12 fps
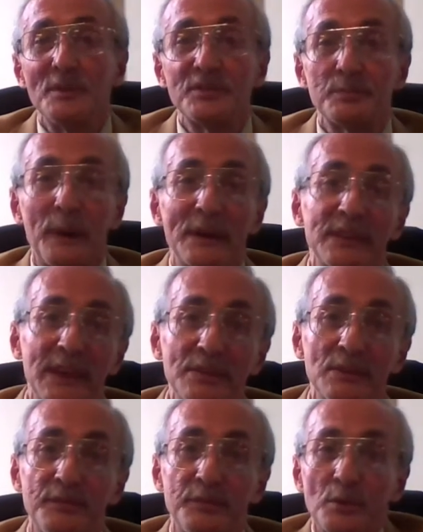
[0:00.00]
by the end
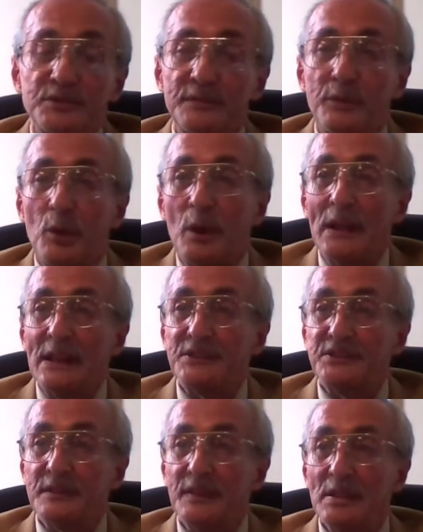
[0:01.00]
of 44,
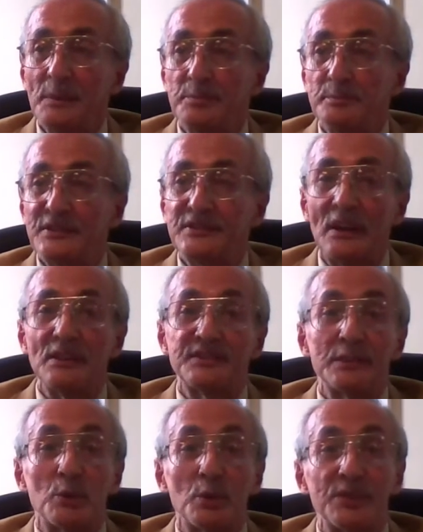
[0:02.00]
developed missiles
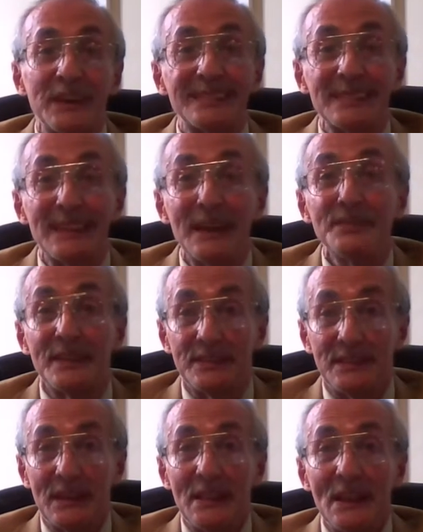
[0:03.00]
that could hit London.
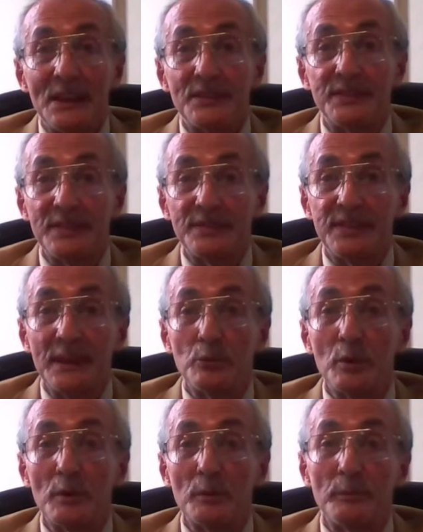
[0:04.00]
They
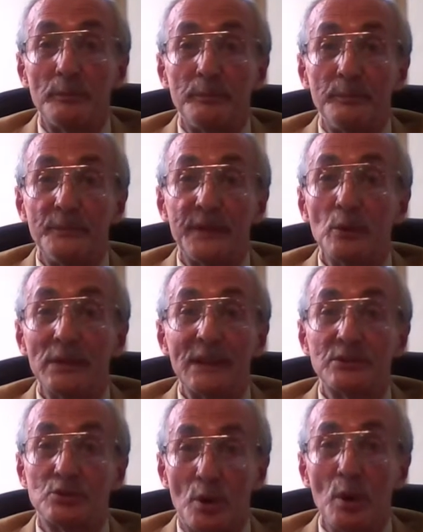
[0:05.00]
were like
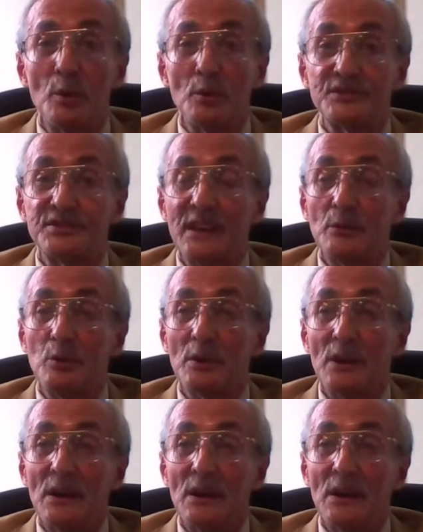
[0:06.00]
drones. They were